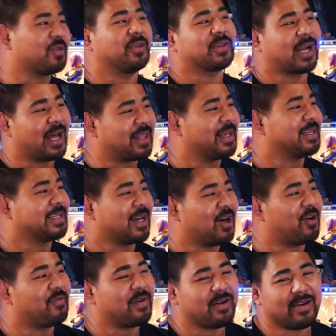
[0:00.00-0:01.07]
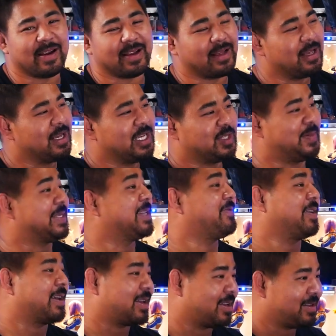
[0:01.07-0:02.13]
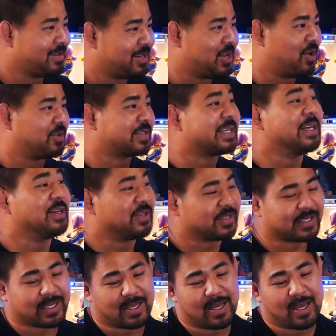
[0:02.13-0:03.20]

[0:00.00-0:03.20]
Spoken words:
those kind of things. Yeah, all very specific, skills.